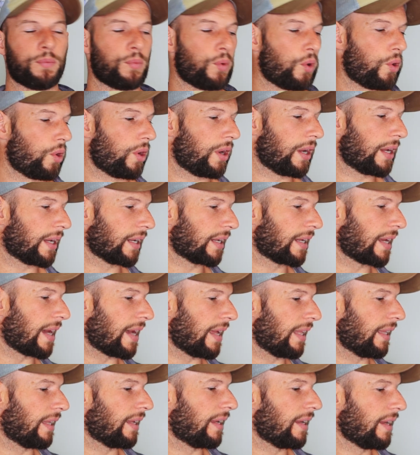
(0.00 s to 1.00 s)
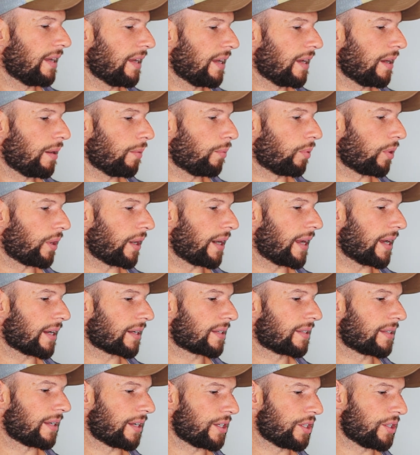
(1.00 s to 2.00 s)
more Kala
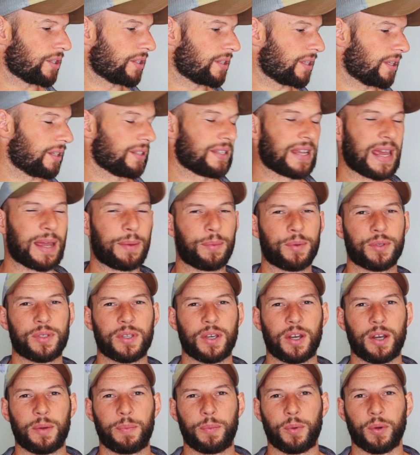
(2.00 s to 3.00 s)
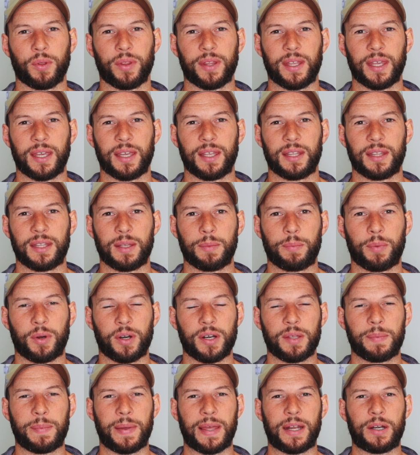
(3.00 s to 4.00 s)
products, such as their tabletop or their
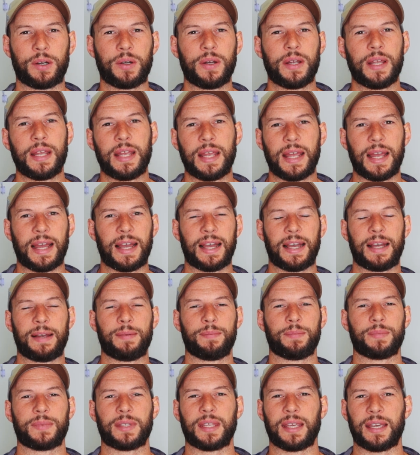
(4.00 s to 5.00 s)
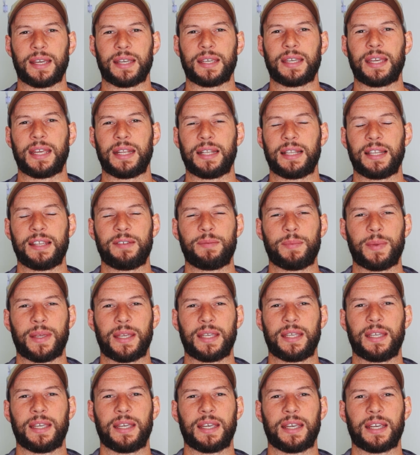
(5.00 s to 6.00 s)
body panel, yeah, again, leave
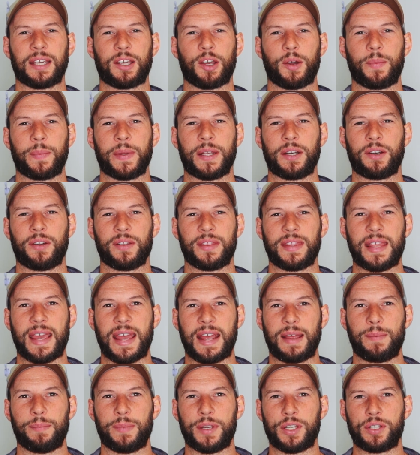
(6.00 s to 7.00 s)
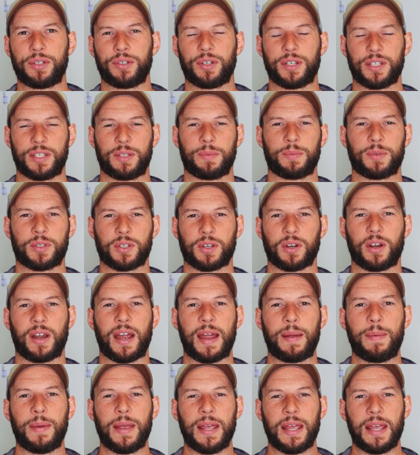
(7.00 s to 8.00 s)
me a comment on that, and be sure to
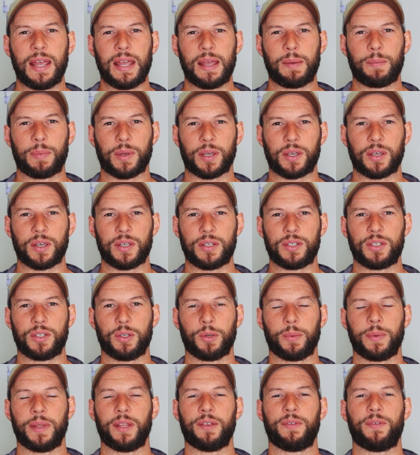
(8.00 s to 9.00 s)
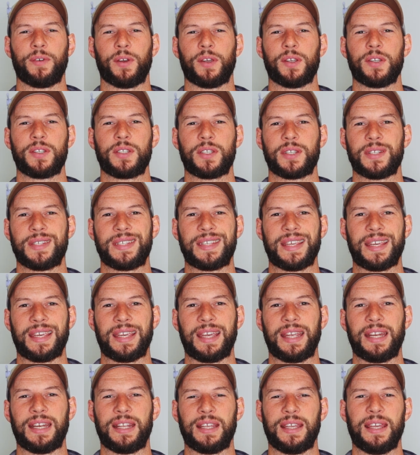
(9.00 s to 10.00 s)
subscribe, because you'll be the first to
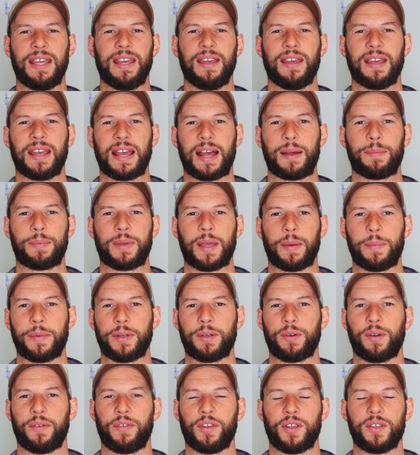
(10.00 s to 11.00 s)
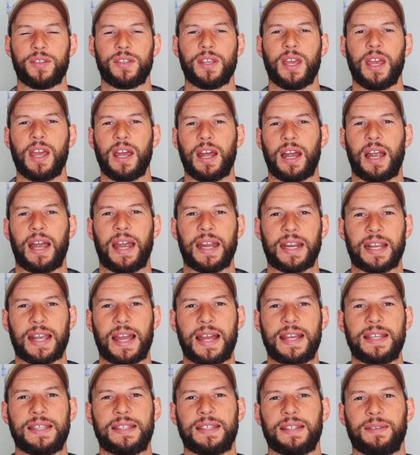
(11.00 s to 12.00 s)
see any upcoming reviews. All right,
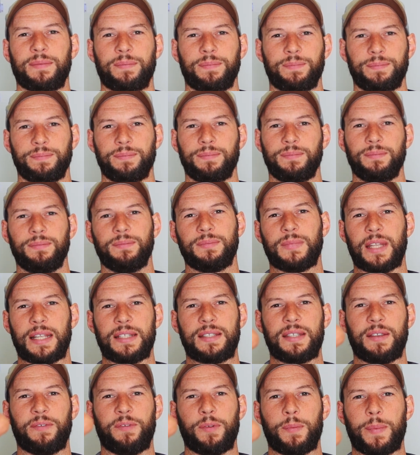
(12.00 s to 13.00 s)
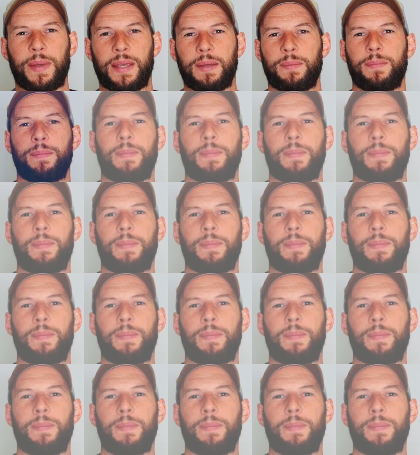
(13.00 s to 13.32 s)
guys, that's it for me.